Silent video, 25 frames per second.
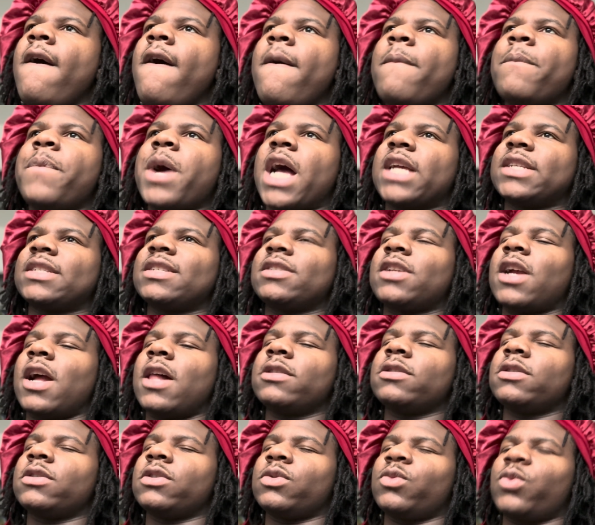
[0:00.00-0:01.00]
passing
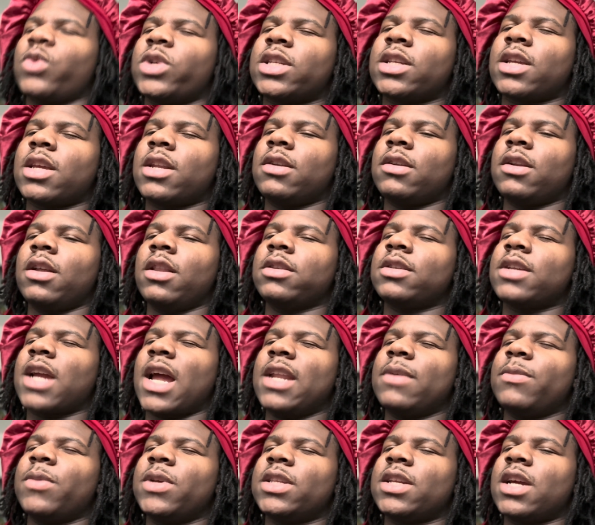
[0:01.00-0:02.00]
challenges, is risking a
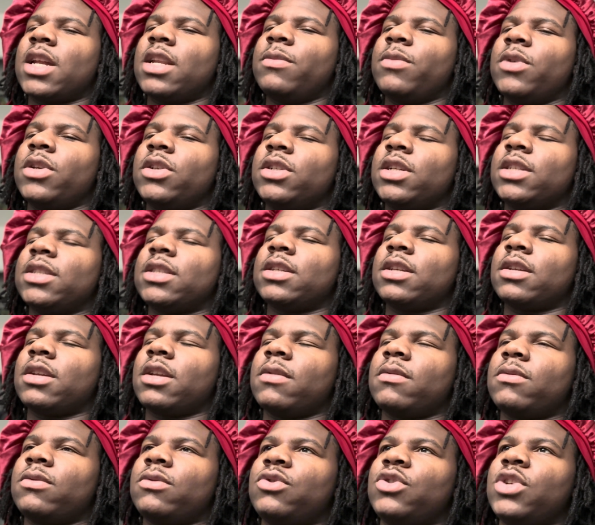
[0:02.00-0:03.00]
tiny bit,
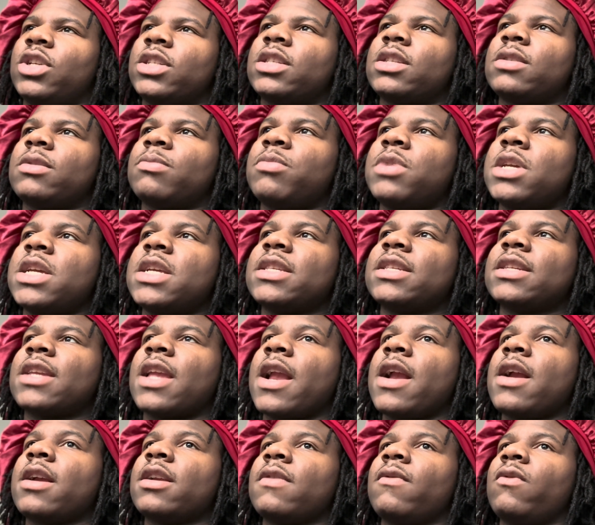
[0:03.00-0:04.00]
just being
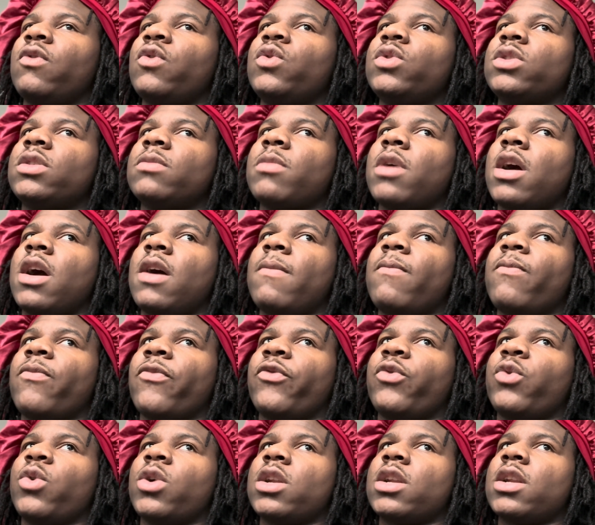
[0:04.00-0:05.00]
scared of losing my
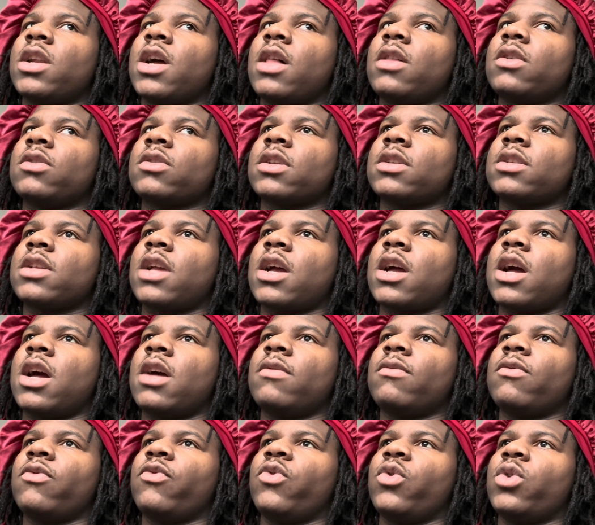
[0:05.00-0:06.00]
$400, because I
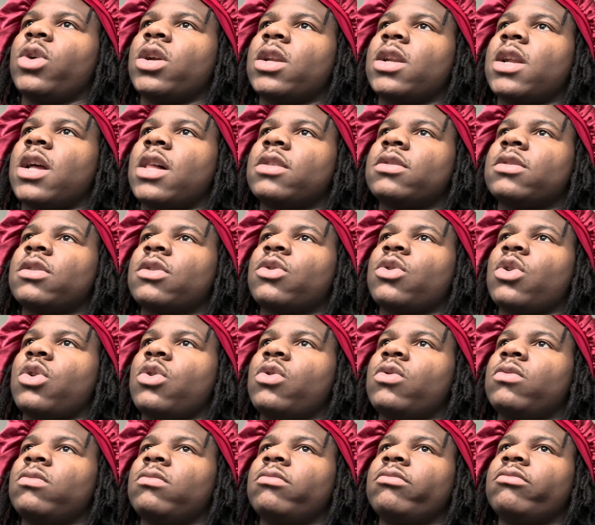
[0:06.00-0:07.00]
got $400 to
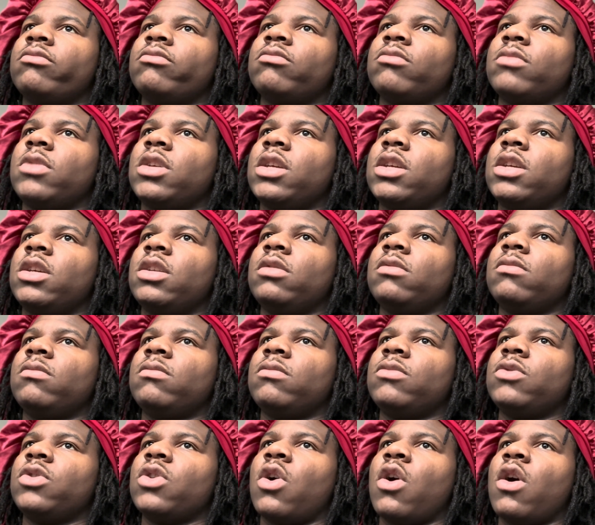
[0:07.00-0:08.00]
throw in
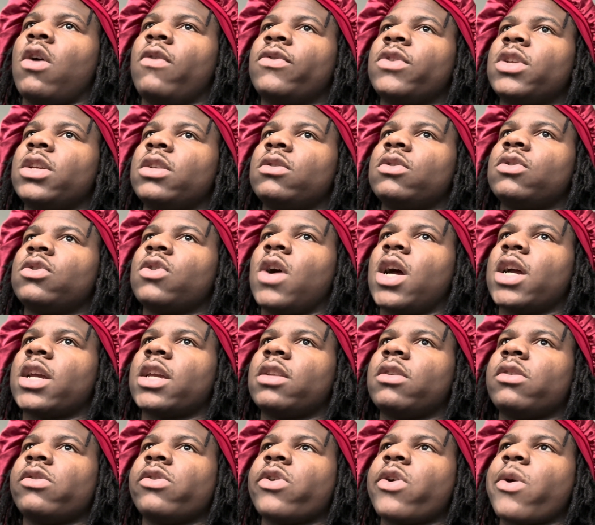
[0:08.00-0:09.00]
often so I
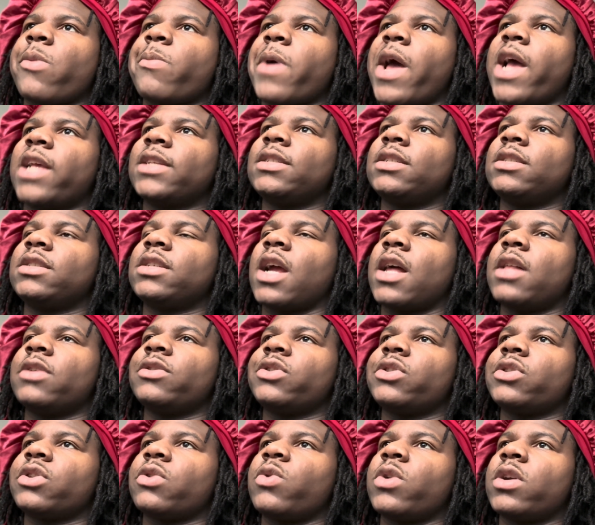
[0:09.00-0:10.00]
can pass these
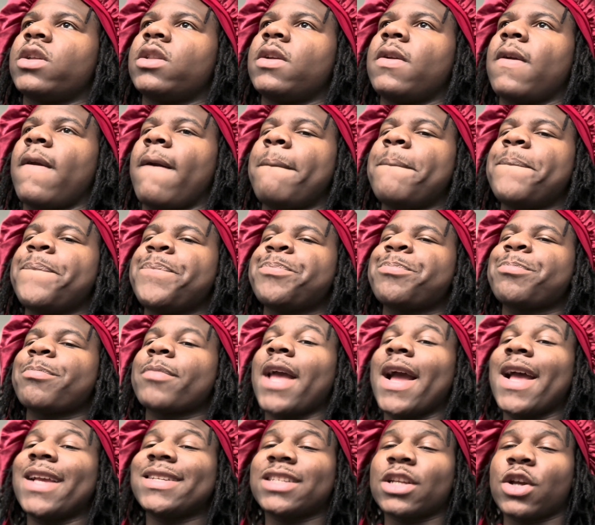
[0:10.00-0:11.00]
challenges quickly.
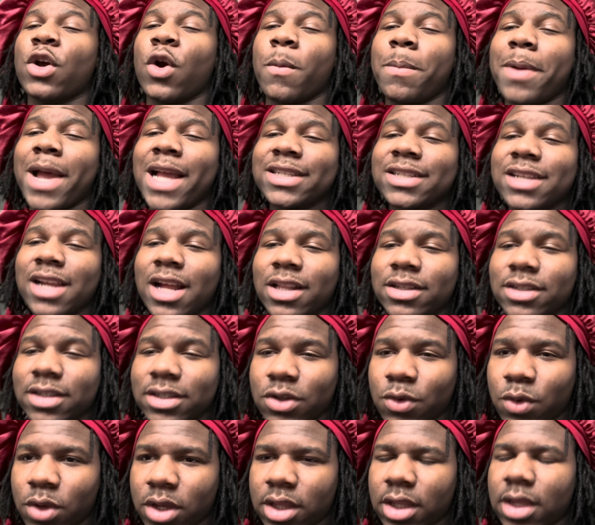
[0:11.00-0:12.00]
That's the goal. Pass challenges
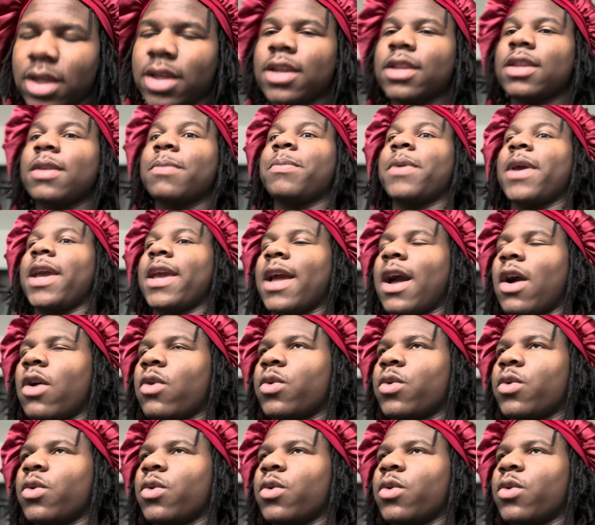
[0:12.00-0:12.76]
quickly, get the payout